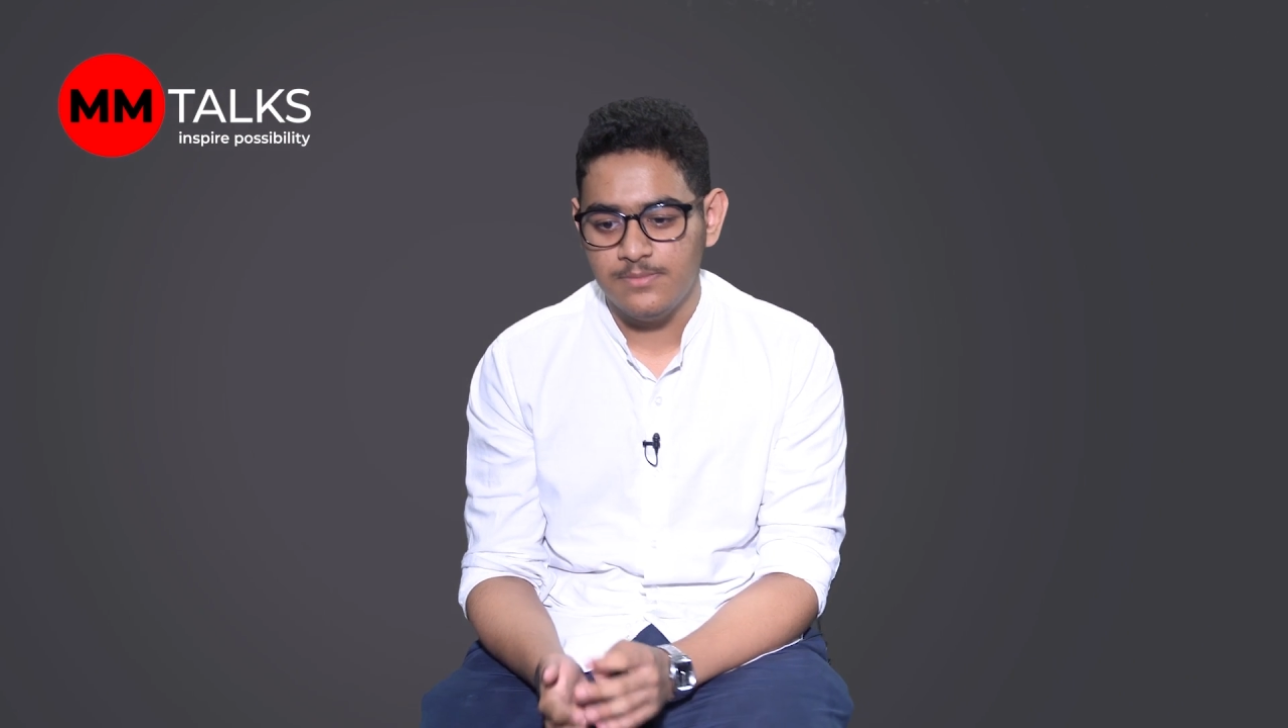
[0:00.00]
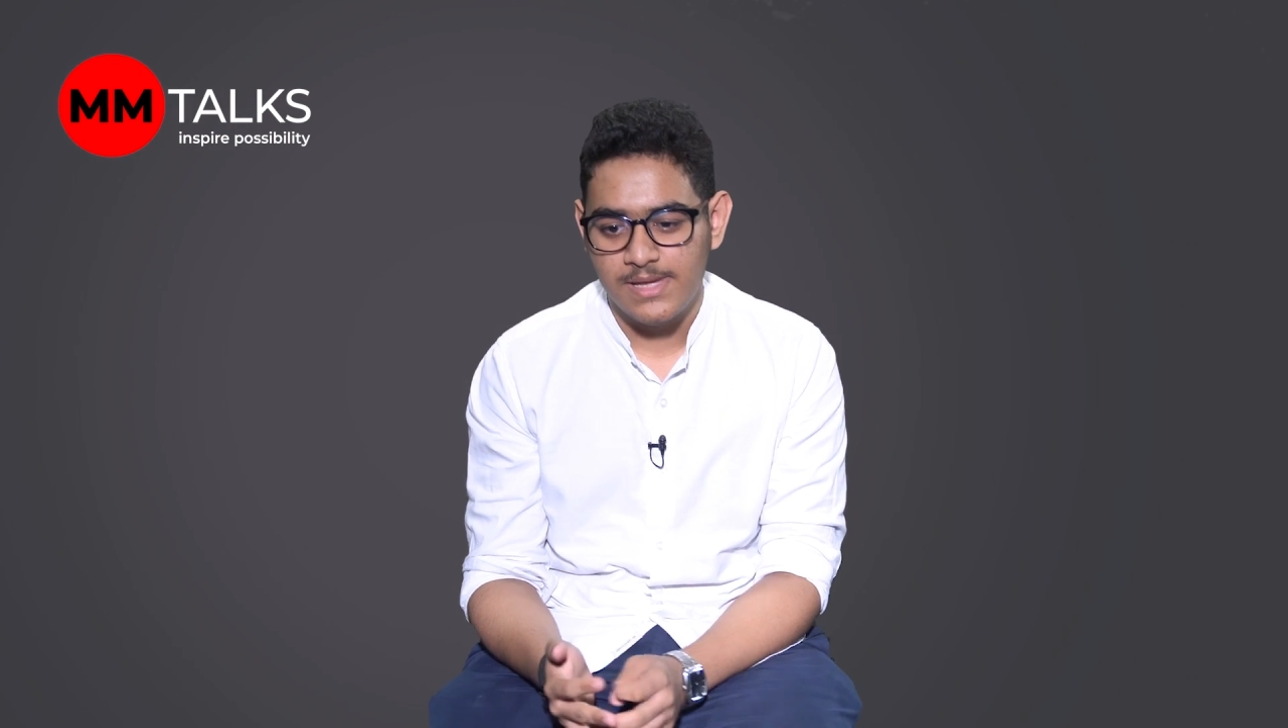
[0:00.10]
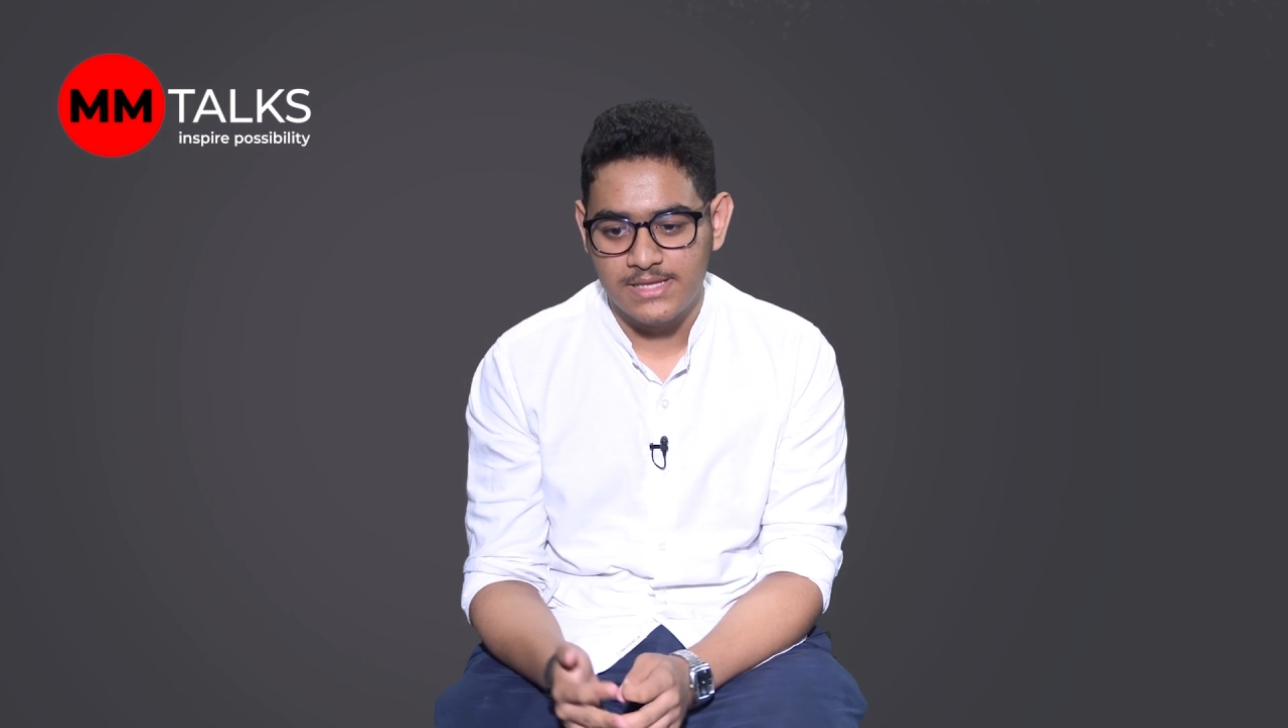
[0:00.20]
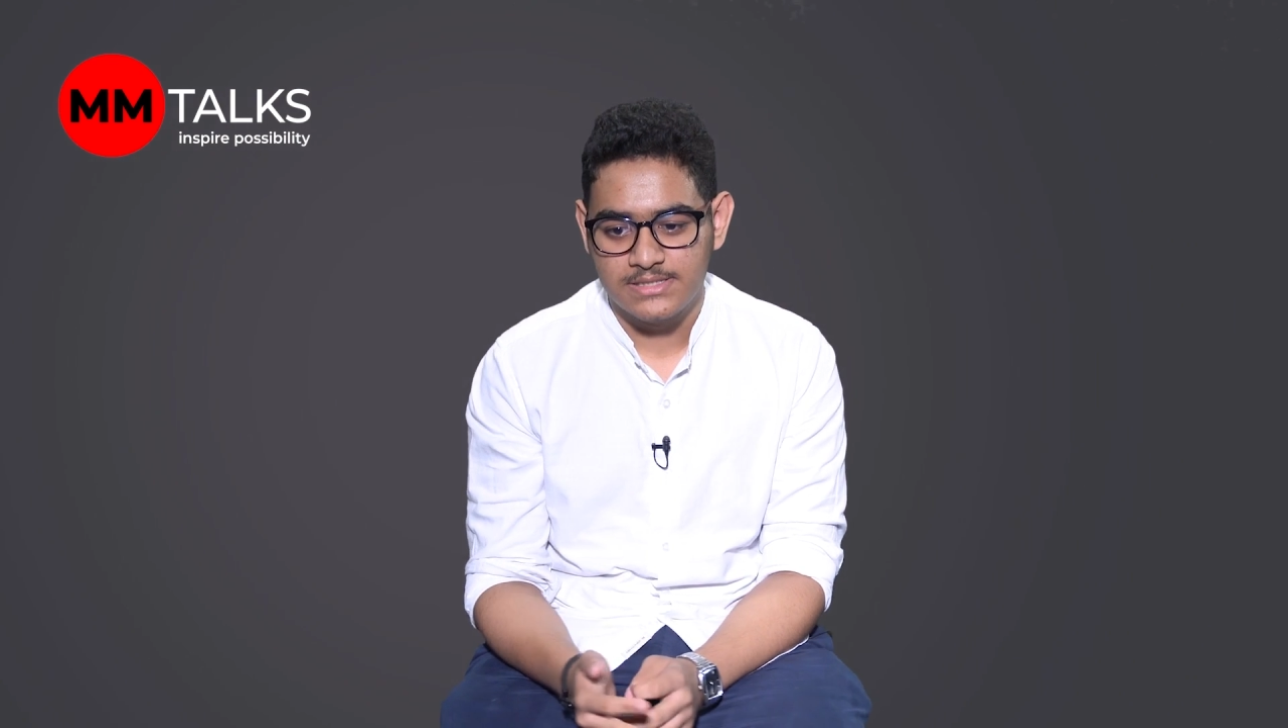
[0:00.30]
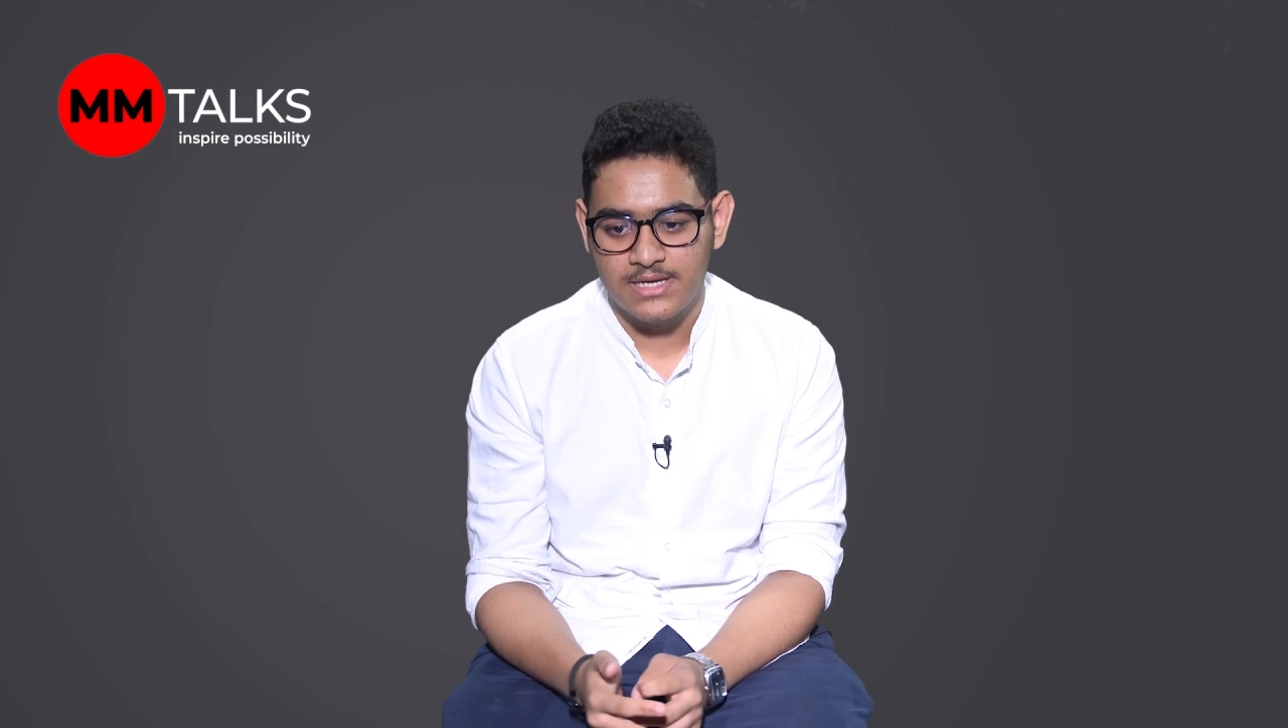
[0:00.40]

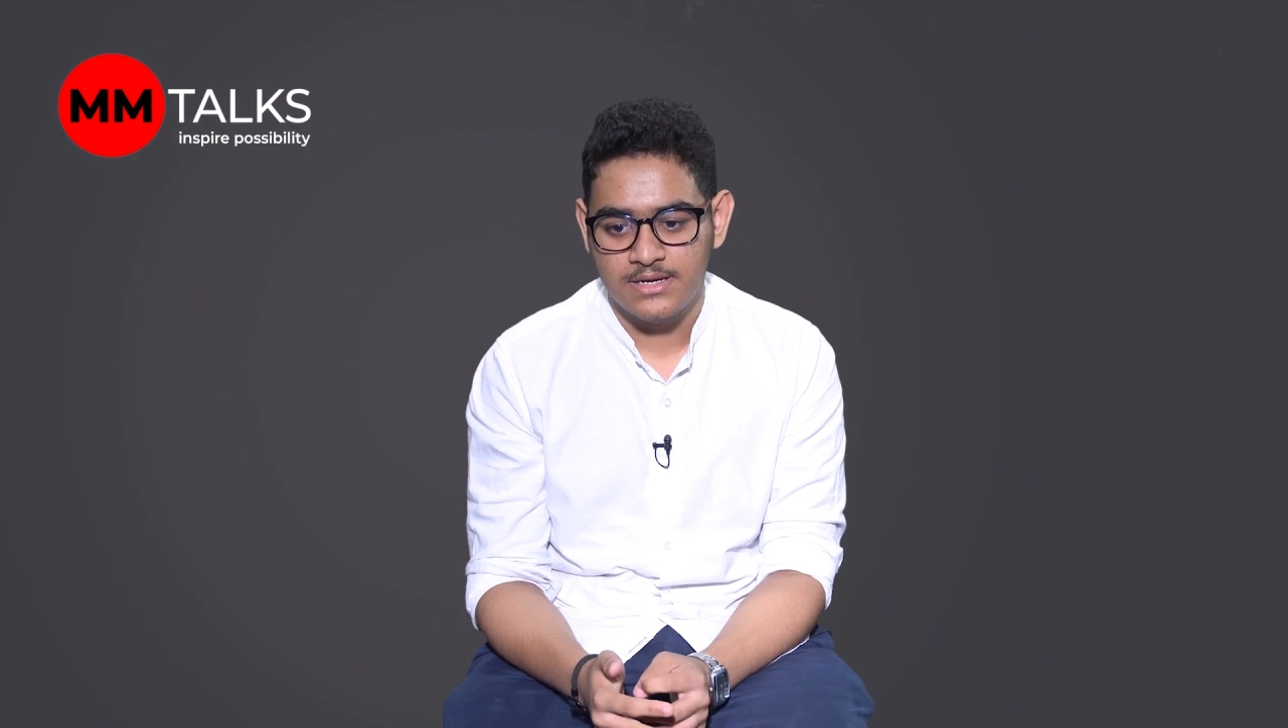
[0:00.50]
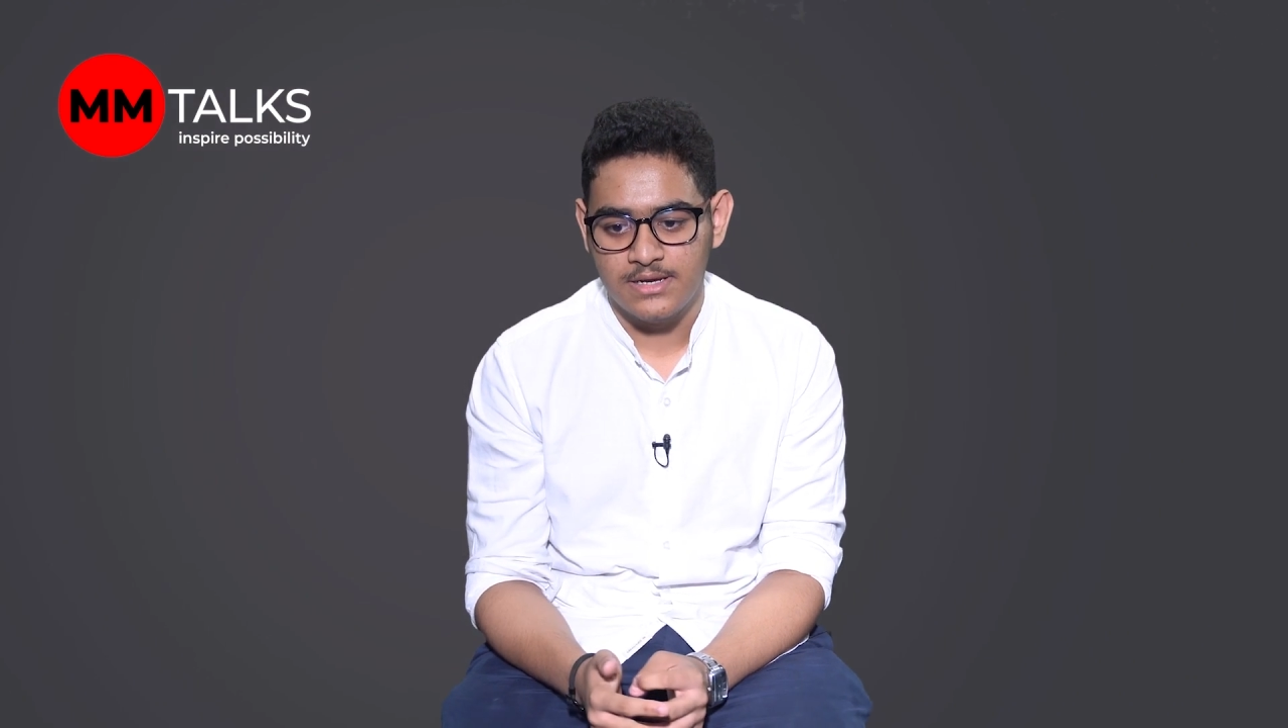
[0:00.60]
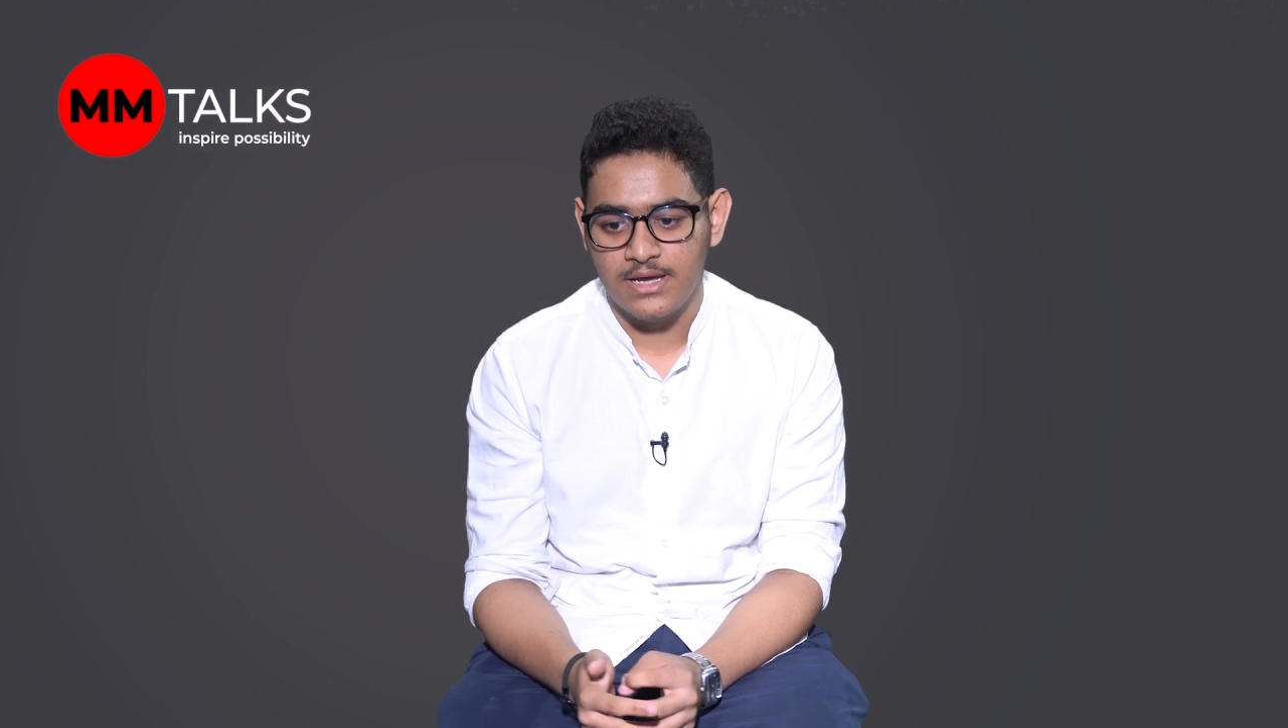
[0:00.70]
means that